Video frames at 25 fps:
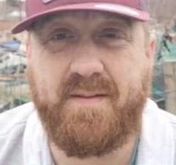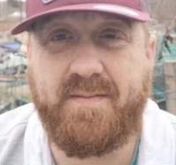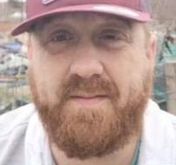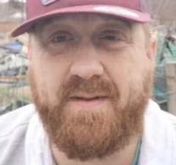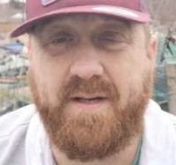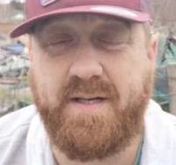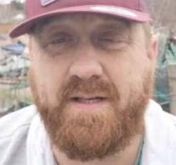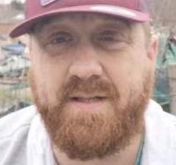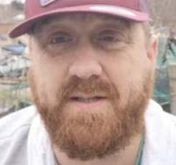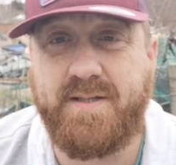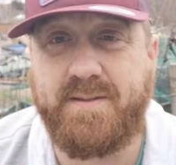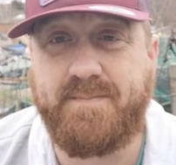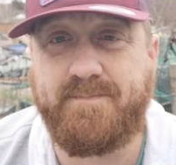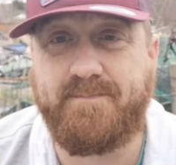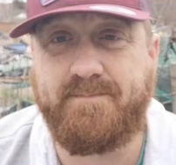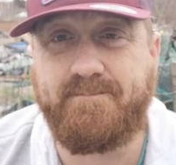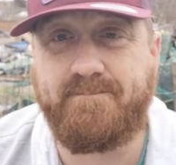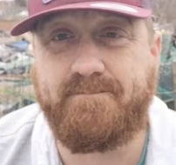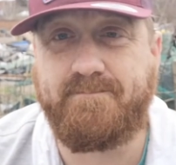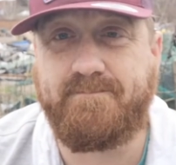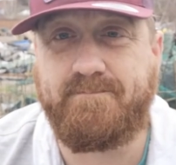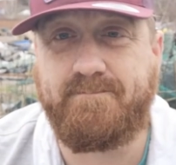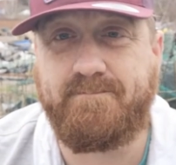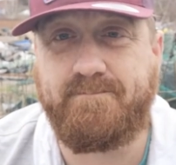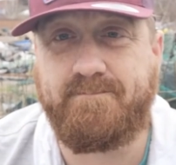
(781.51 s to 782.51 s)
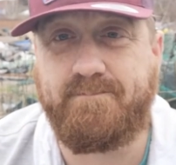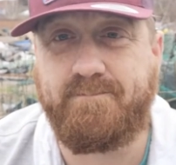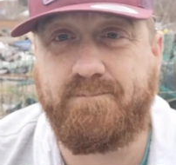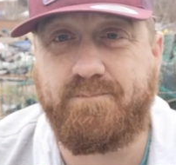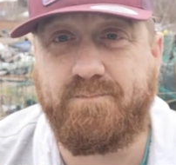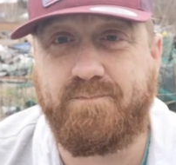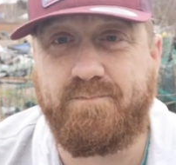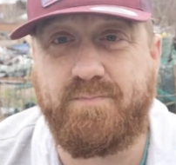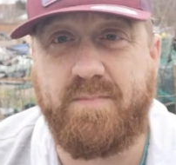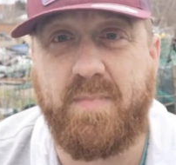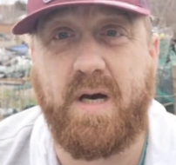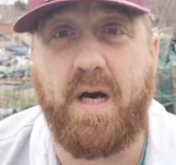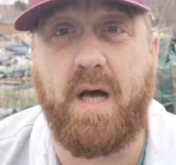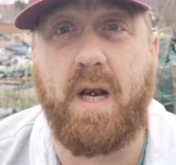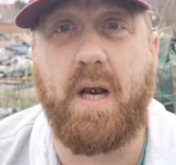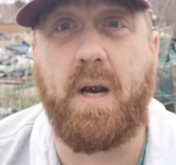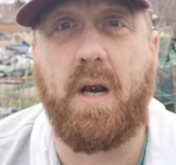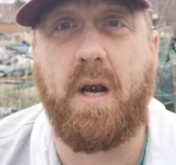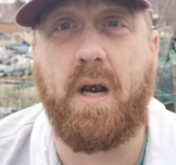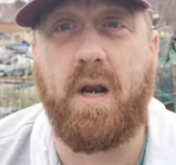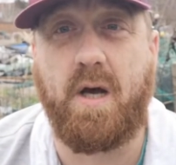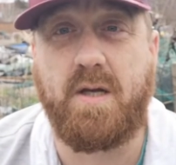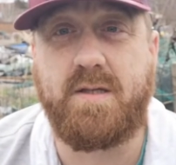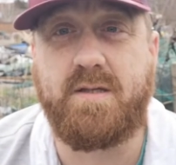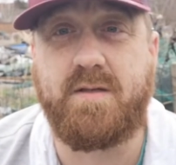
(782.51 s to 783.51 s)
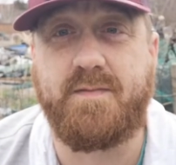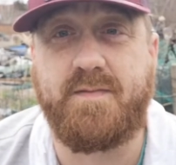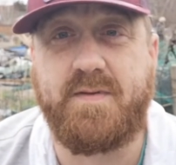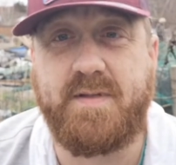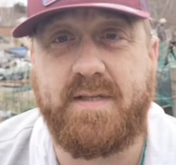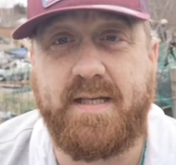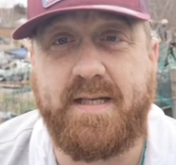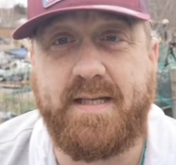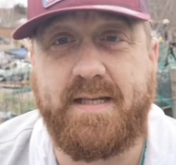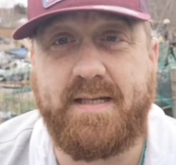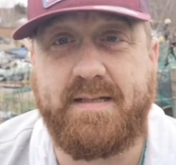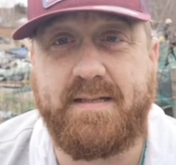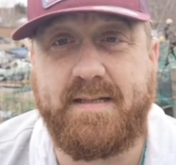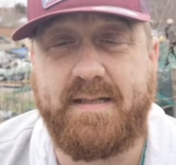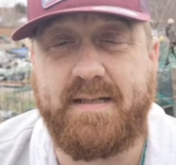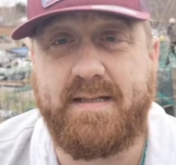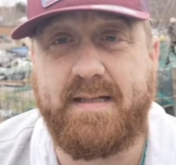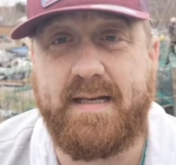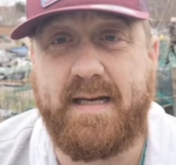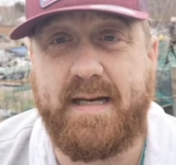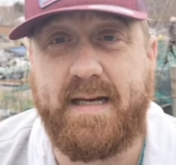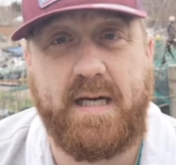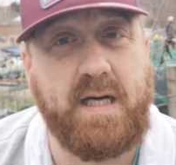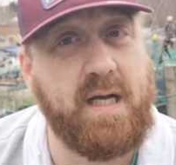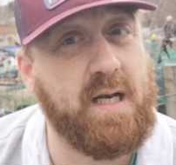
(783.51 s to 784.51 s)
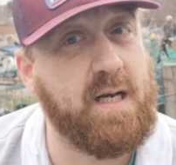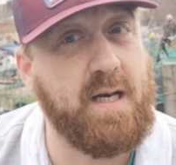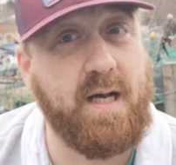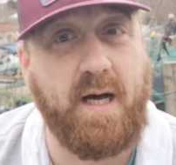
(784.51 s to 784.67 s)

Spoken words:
there's a lot of seeds in there, a